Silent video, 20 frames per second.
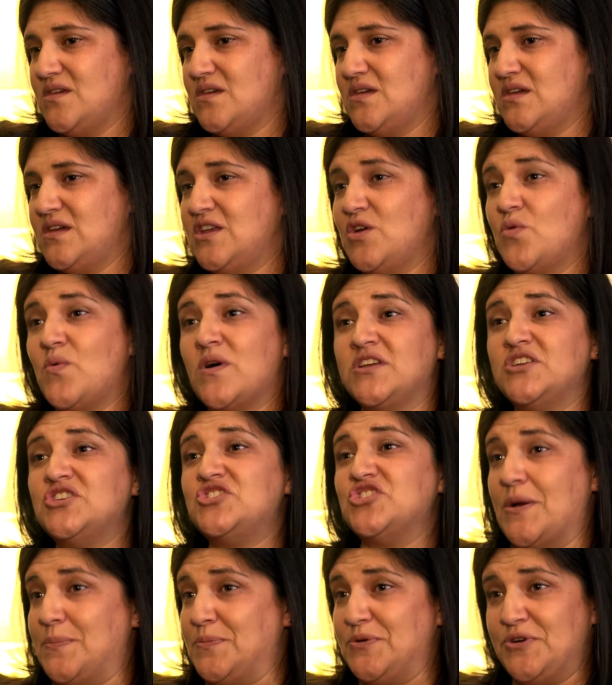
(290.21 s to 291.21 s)
He didn't want to
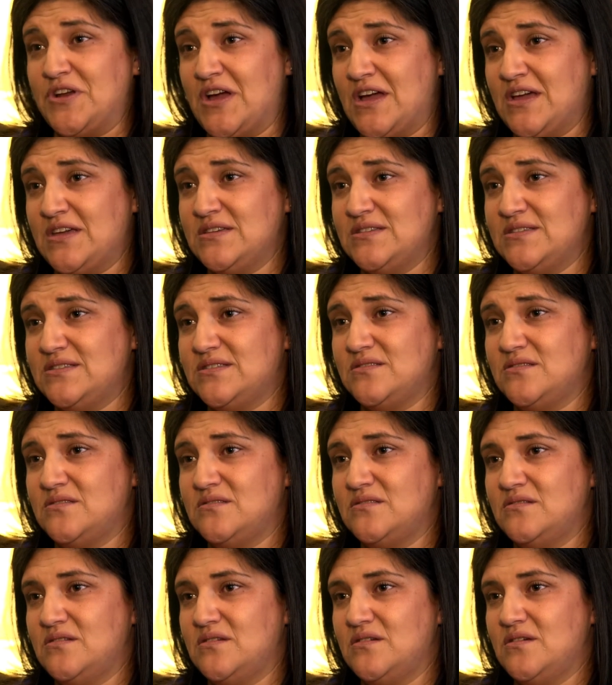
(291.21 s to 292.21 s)
jeopardize
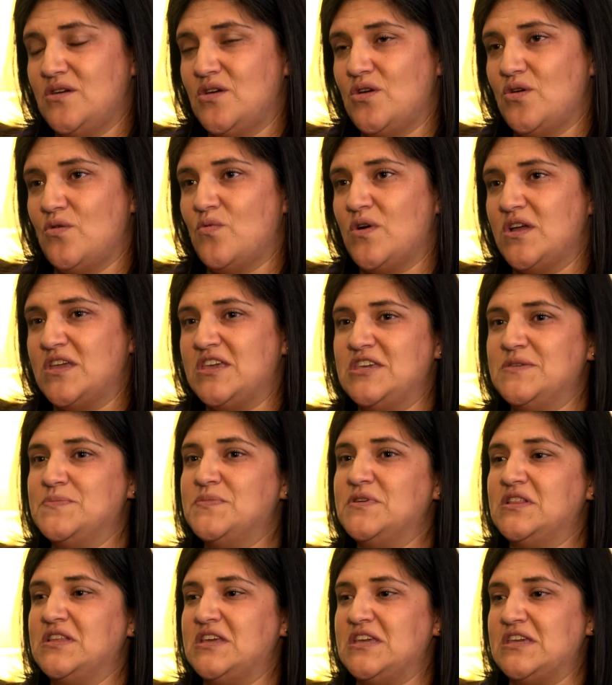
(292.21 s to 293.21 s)
what he
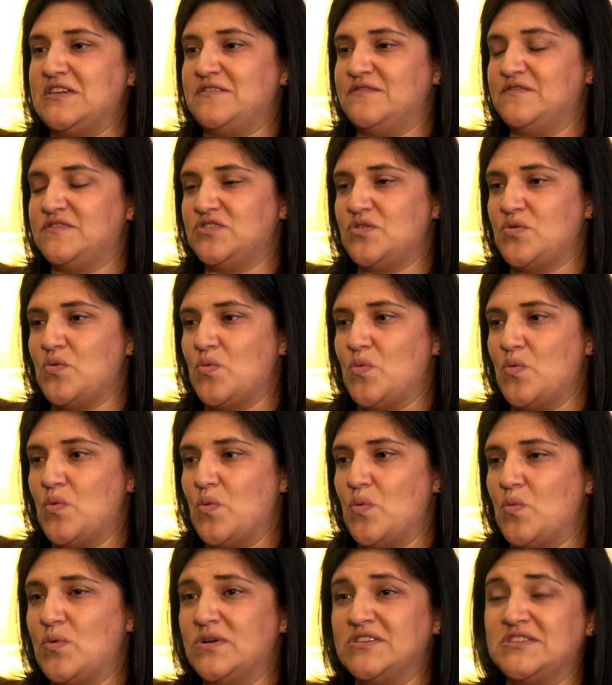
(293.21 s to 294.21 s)
believed
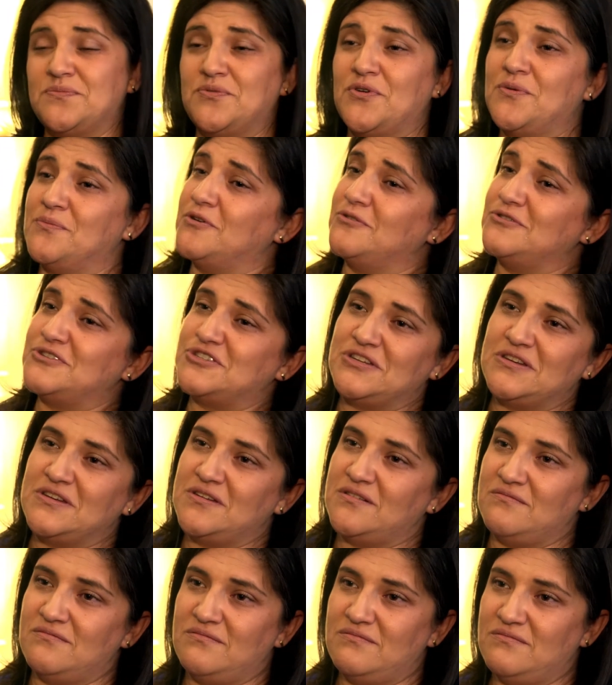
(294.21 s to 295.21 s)
was a
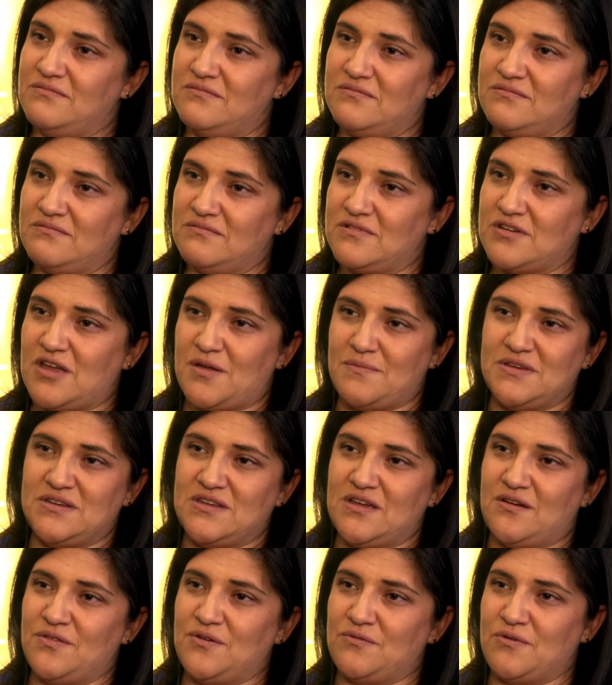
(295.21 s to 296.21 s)
promotion coming
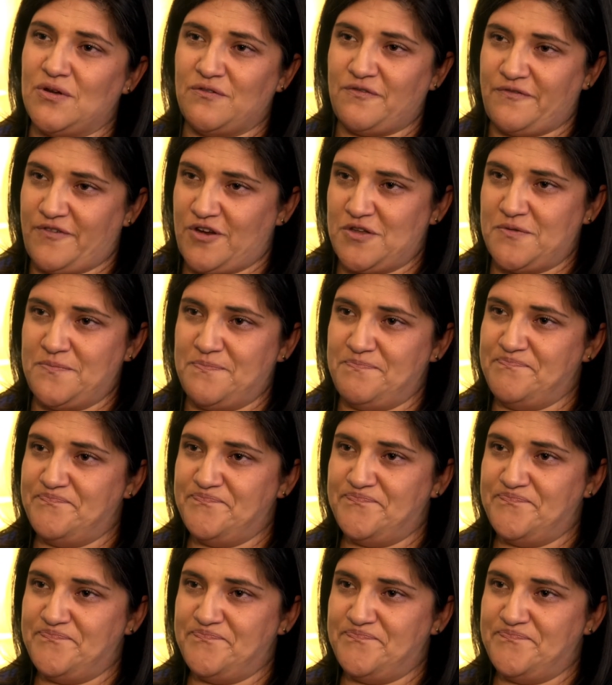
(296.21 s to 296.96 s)
down the road for him.